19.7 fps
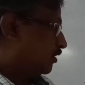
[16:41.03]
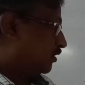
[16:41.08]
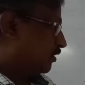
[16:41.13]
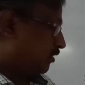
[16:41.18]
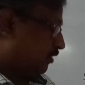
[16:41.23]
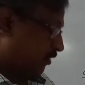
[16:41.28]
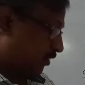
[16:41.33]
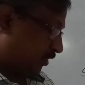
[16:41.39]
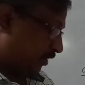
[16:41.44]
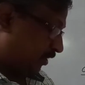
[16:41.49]

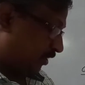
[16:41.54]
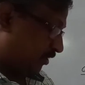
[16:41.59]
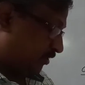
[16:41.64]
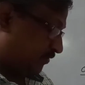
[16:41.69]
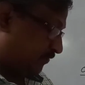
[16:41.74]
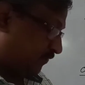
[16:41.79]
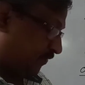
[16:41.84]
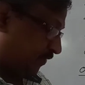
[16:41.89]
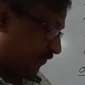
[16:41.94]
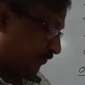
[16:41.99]
It is
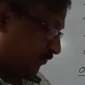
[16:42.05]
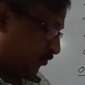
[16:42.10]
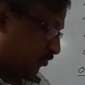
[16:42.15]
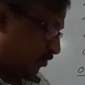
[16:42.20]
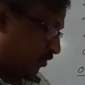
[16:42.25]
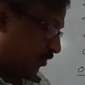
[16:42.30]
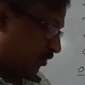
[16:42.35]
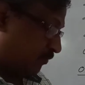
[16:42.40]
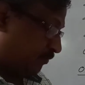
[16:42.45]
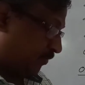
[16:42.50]
fifth
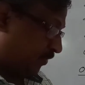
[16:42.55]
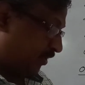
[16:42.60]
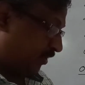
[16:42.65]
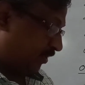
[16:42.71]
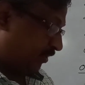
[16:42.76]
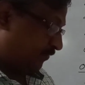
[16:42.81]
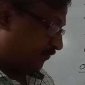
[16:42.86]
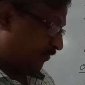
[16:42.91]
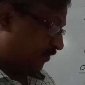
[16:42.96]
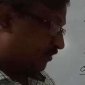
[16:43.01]
column, mean
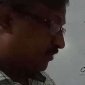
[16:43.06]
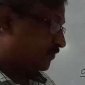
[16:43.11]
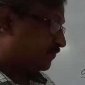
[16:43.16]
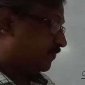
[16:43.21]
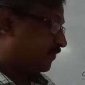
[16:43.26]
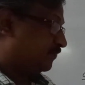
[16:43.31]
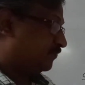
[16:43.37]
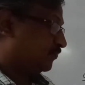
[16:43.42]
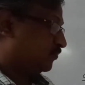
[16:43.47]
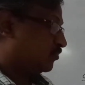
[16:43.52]
difference
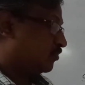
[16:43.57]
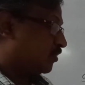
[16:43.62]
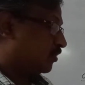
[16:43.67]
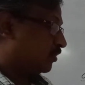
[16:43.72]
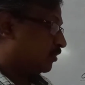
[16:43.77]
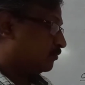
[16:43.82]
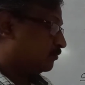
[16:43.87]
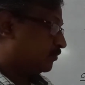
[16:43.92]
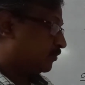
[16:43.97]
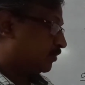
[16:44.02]
fifth
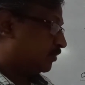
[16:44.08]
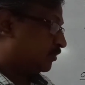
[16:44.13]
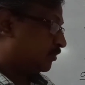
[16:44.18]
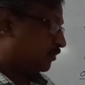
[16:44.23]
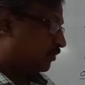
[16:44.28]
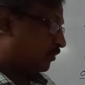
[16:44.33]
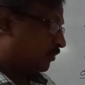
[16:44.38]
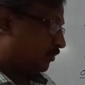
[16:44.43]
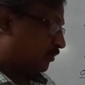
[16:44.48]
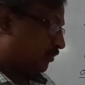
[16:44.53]
column,
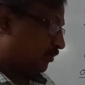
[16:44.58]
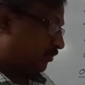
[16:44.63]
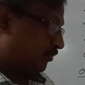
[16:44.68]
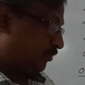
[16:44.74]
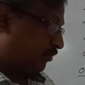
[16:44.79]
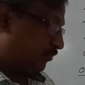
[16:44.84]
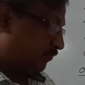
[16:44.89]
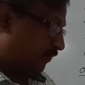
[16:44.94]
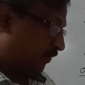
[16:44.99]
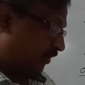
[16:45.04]

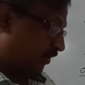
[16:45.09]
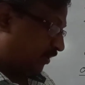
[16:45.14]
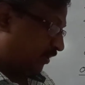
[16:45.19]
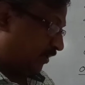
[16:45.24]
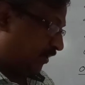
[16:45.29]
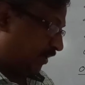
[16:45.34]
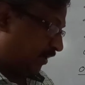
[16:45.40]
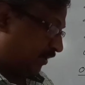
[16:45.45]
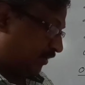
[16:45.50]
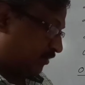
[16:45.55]
you will
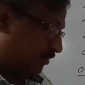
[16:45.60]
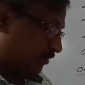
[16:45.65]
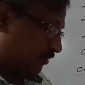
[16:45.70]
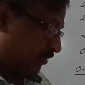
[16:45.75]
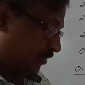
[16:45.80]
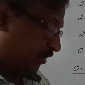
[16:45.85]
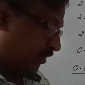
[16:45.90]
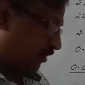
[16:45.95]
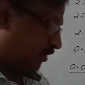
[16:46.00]
get it